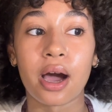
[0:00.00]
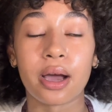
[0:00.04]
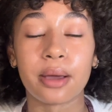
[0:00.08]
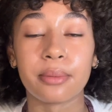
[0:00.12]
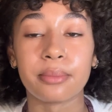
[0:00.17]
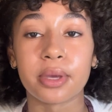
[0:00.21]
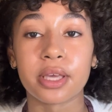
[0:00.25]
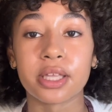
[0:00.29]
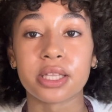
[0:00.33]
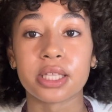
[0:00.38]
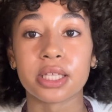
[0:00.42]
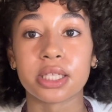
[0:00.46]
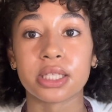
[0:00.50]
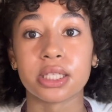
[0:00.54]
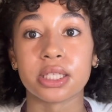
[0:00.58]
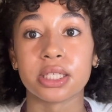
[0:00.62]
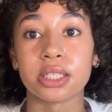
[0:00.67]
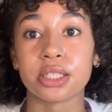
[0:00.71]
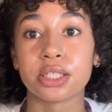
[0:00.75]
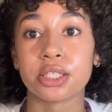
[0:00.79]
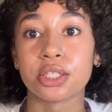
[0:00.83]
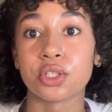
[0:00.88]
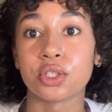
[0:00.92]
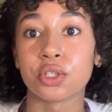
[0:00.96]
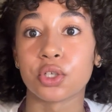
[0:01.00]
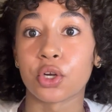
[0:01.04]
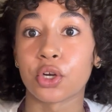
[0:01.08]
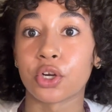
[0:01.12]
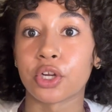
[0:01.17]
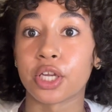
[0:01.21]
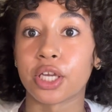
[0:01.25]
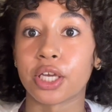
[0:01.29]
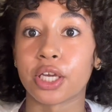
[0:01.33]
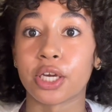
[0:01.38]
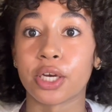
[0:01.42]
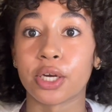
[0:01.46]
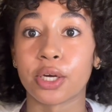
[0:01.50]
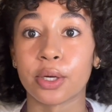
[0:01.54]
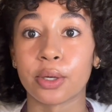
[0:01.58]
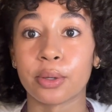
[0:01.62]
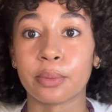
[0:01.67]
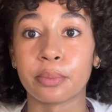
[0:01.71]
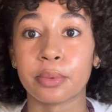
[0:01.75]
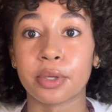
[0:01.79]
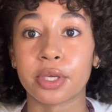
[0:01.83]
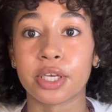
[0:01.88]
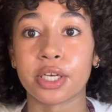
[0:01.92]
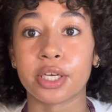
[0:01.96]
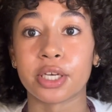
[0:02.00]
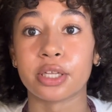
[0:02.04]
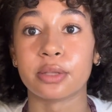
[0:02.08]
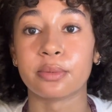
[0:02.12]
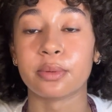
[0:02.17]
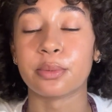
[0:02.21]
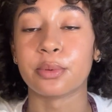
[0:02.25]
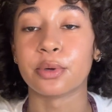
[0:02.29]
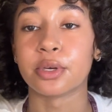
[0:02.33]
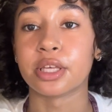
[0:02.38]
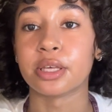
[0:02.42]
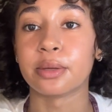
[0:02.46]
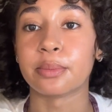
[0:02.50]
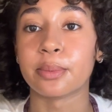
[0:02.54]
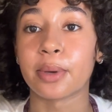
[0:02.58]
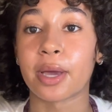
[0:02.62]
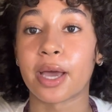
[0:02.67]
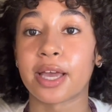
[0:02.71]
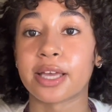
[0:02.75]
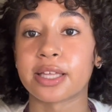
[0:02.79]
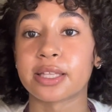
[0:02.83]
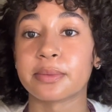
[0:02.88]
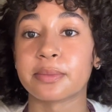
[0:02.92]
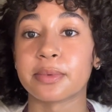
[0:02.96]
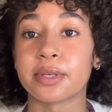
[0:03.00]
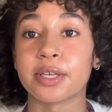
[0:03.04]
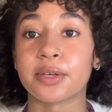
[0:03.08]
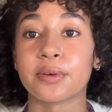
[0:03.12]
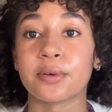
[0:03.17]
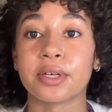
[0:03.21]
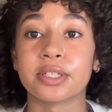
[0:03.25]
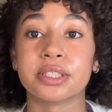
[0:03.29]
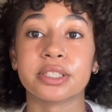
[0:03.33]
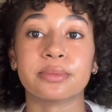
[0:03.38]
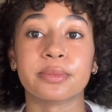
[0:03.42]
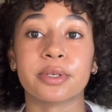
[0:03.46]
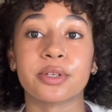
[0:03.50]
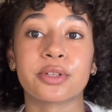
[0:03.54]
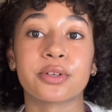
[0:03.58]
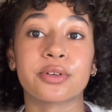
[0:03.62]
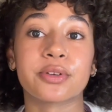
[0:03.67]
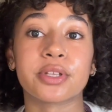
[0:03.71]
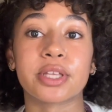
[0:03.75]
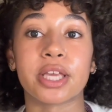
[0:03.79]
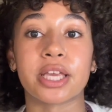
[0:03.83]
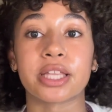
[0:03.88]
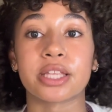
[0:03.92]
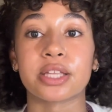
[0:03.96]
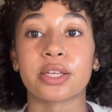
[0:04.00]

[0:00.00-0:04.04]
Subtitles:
basically starting it up because people keep asking me questions about certain things,